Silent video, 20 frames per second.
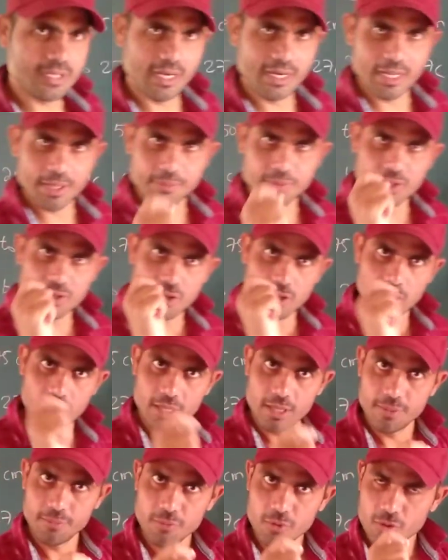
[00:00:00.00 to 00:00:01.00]
kind of the
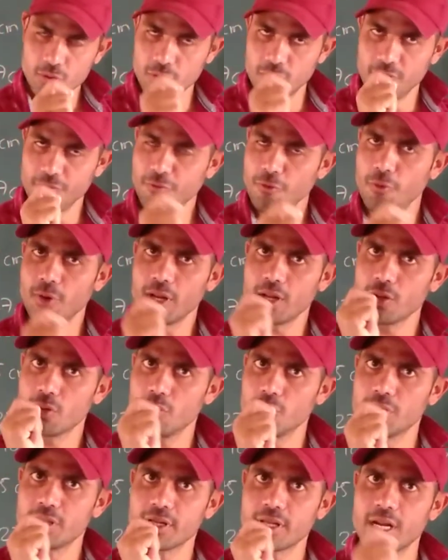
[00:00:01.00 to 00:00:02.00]
if you want to
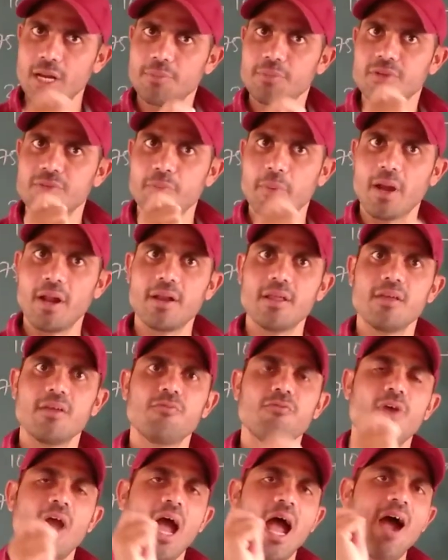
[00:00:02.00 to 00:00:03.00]
grow the crop, this
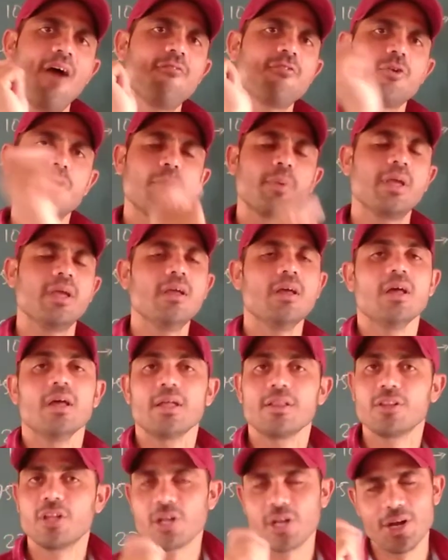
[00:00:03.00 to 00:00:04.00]
paddy, we have to be
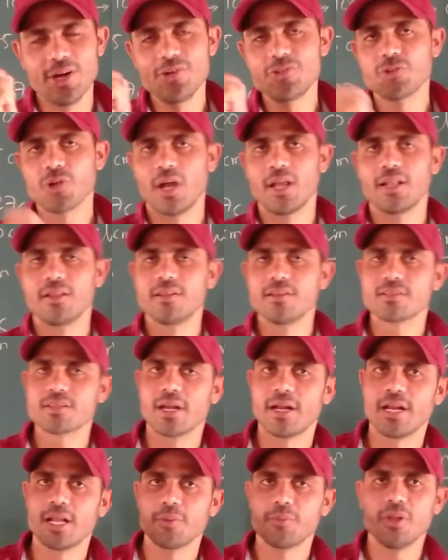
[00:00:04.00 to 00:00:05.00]
the red soil. This
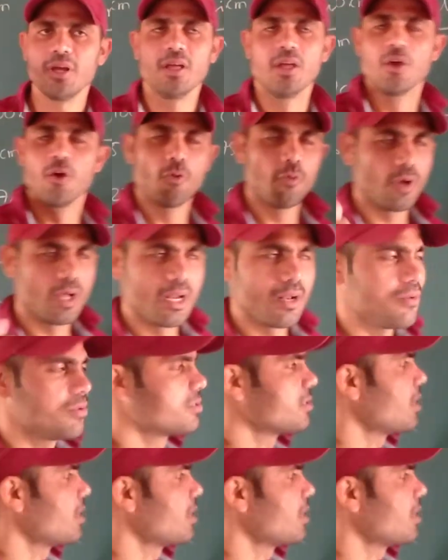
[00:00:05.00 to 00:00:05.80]
kind of the where it is